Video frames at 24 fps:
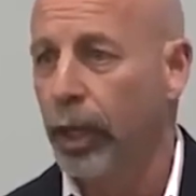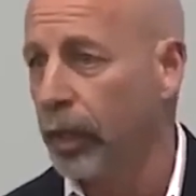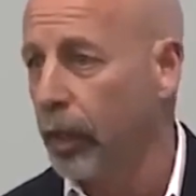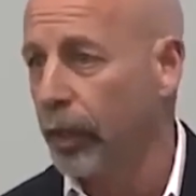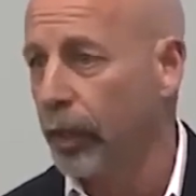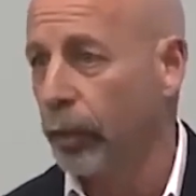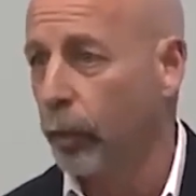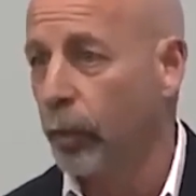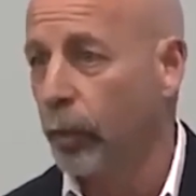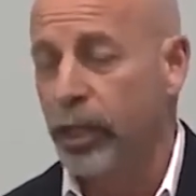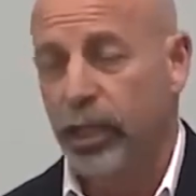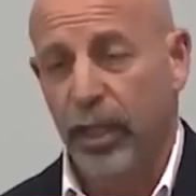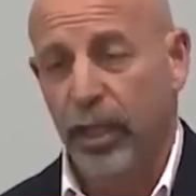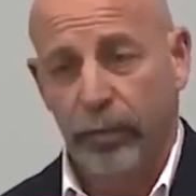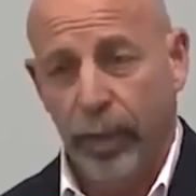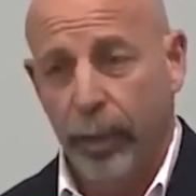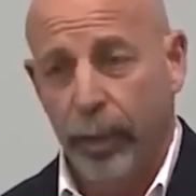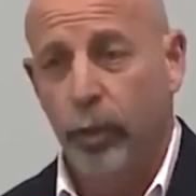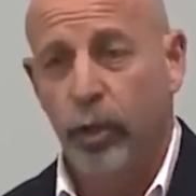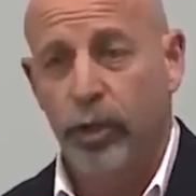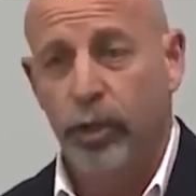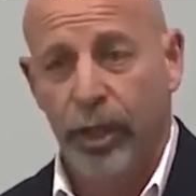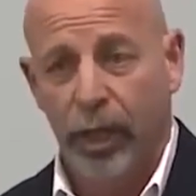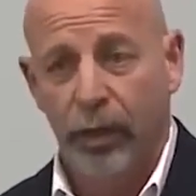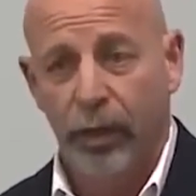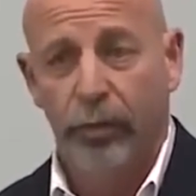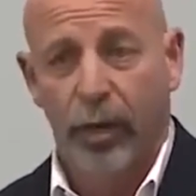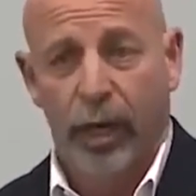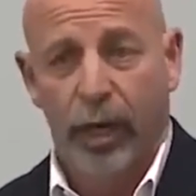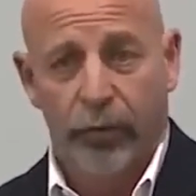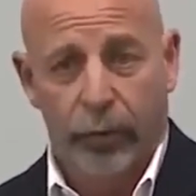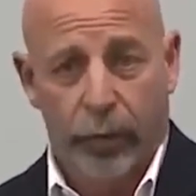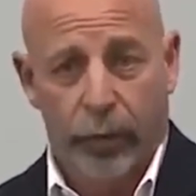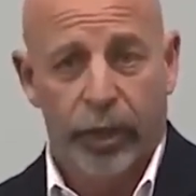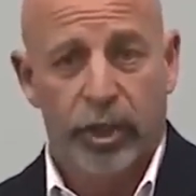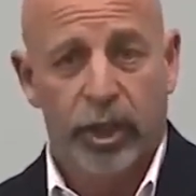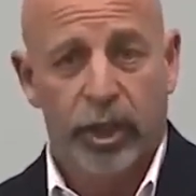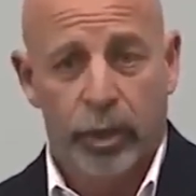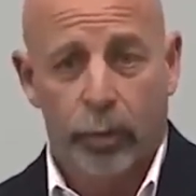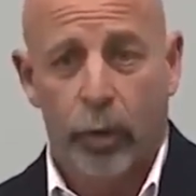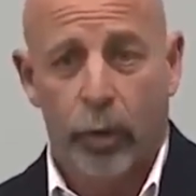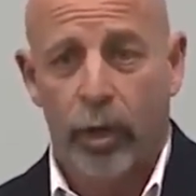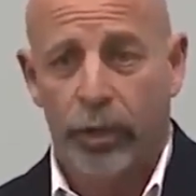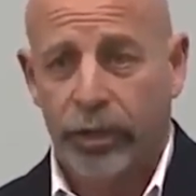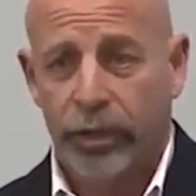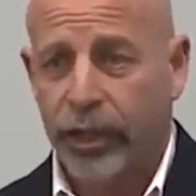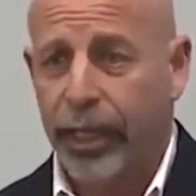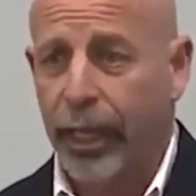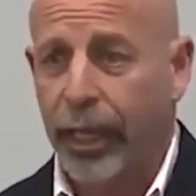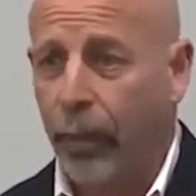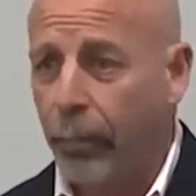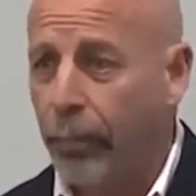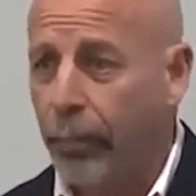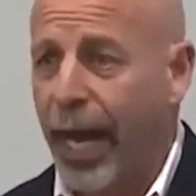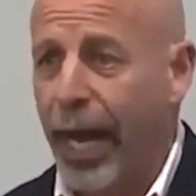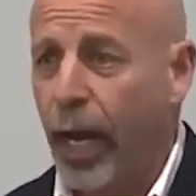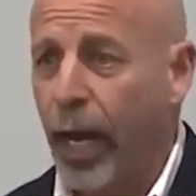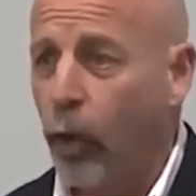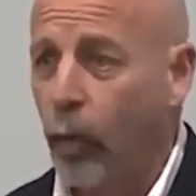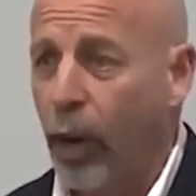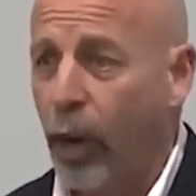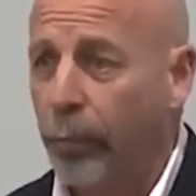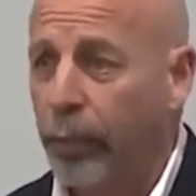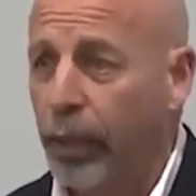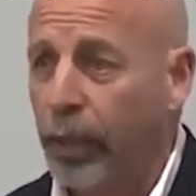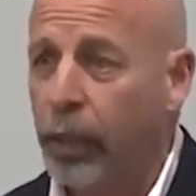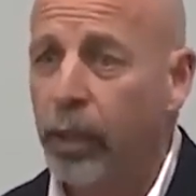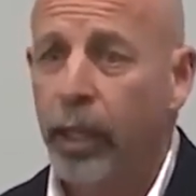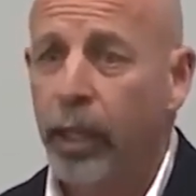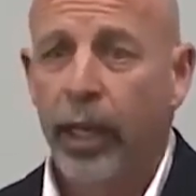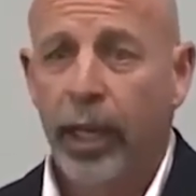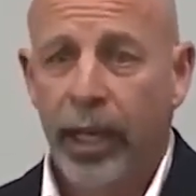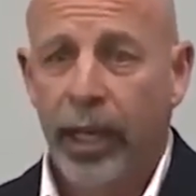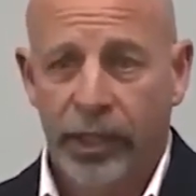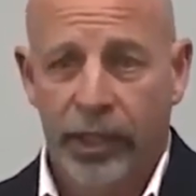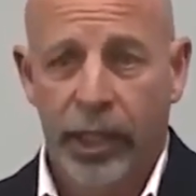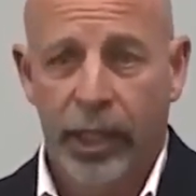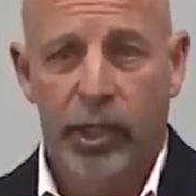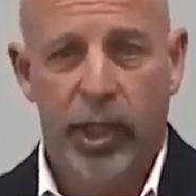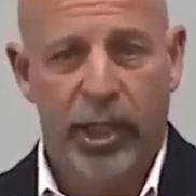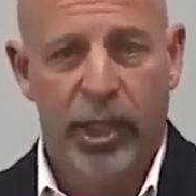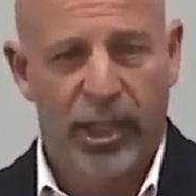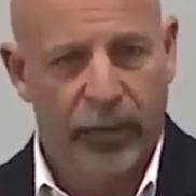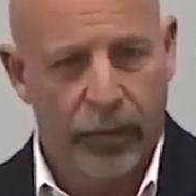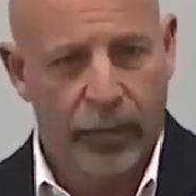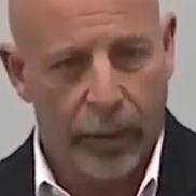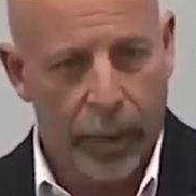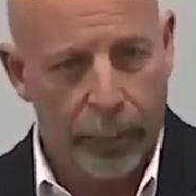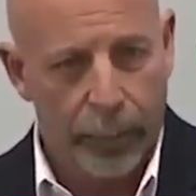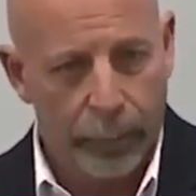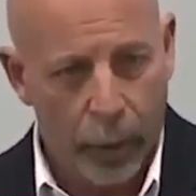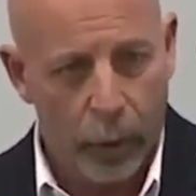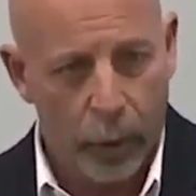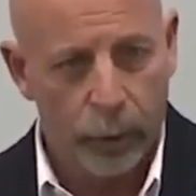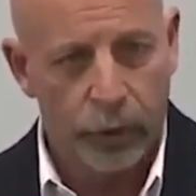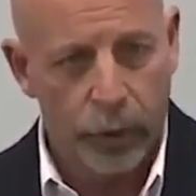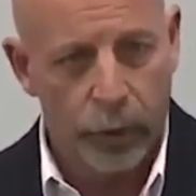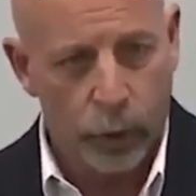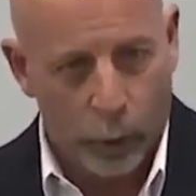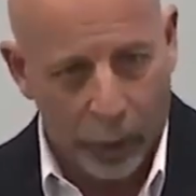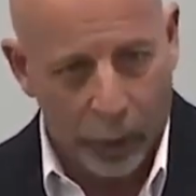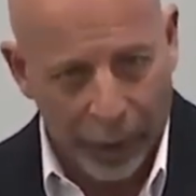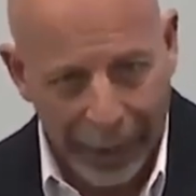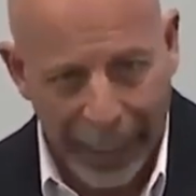In other words, if I'm using a very, very small scale bio such as a very potent